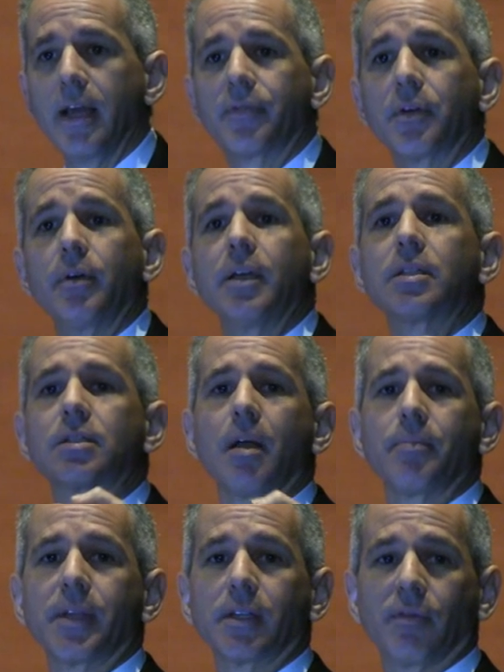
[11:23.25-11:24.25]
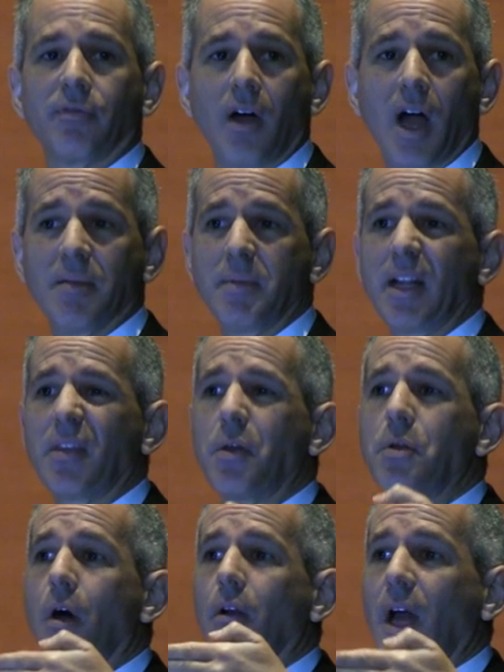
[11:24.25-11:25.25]
if there is something to find, meaning the
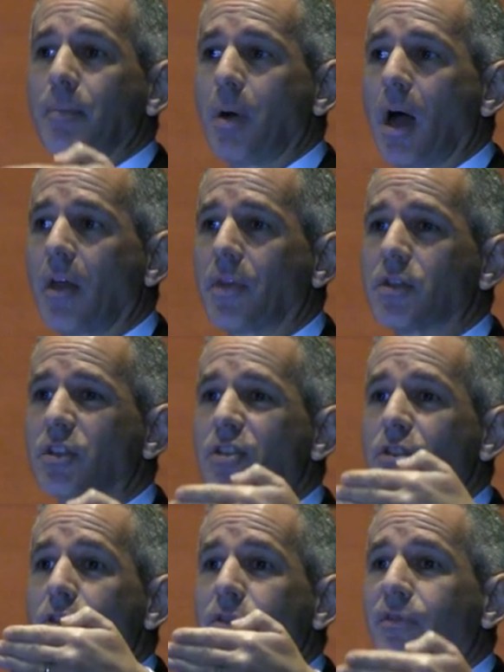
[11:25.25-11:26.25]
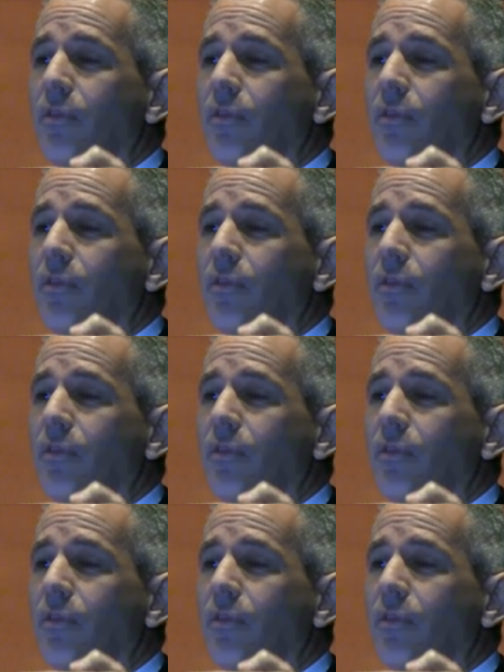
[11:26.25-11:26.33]
null hypothesis is